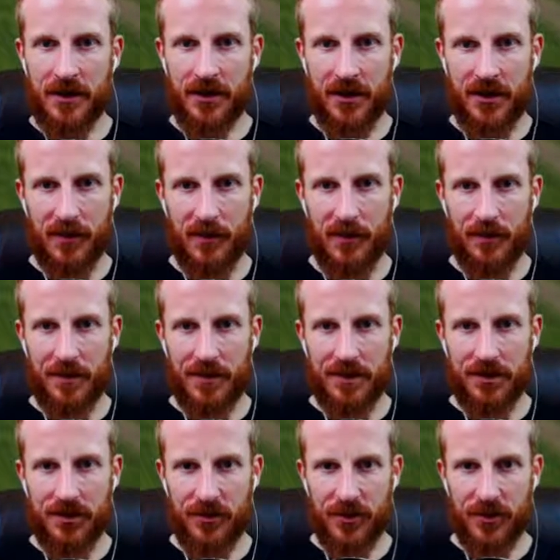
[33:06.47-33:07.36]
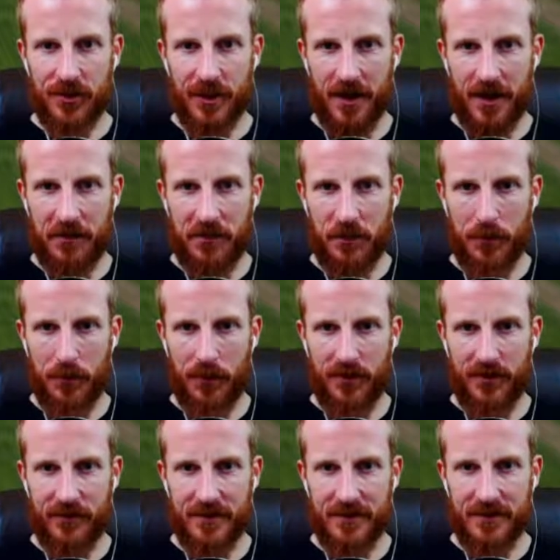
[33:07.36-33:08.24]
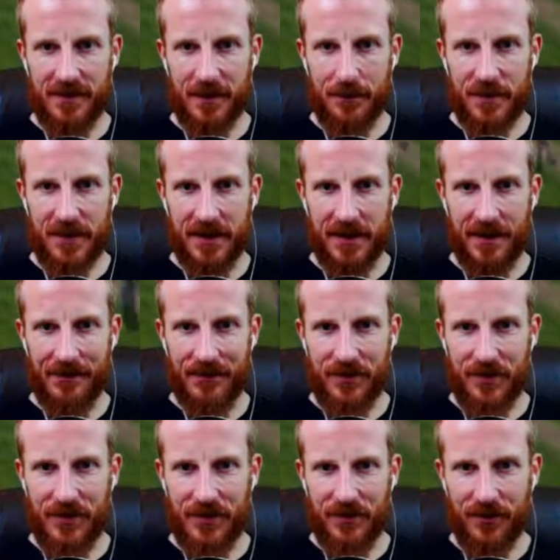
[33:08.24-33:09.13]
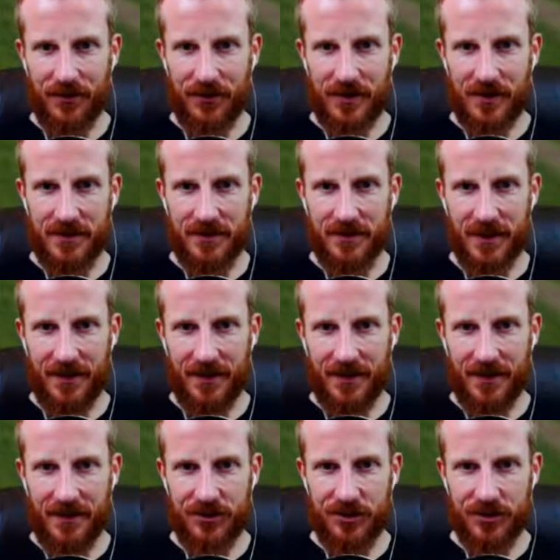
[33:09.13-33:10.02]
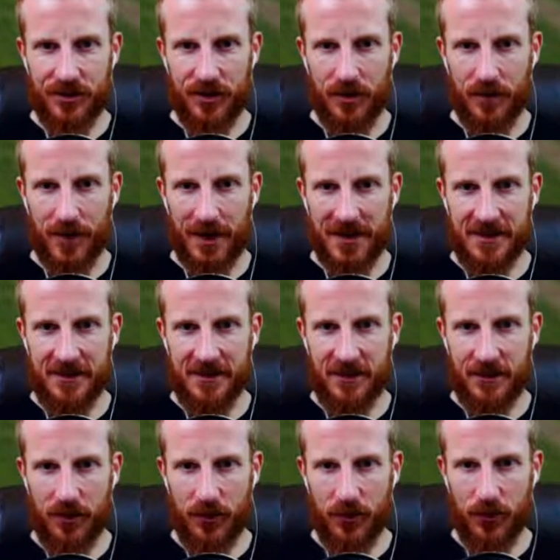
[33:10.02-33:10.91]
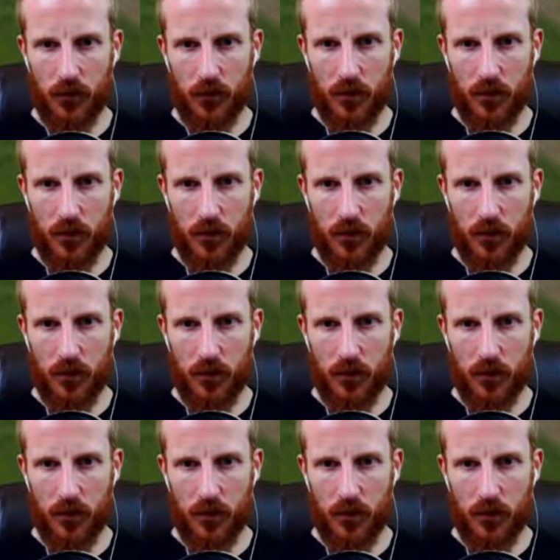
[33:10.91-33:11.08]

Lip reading: you're going to want to make sure that you're capable of accepting everything there is. I think I should go back to the old